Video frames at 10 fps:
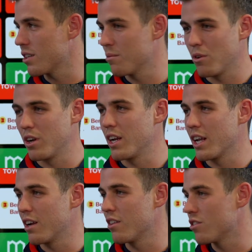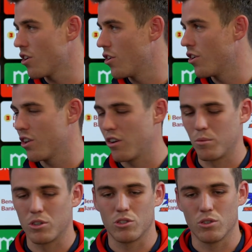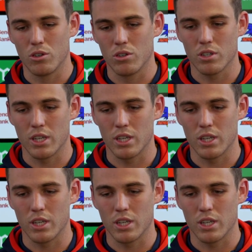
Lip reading: Some might need to get into the zone earlier, I'm not sure.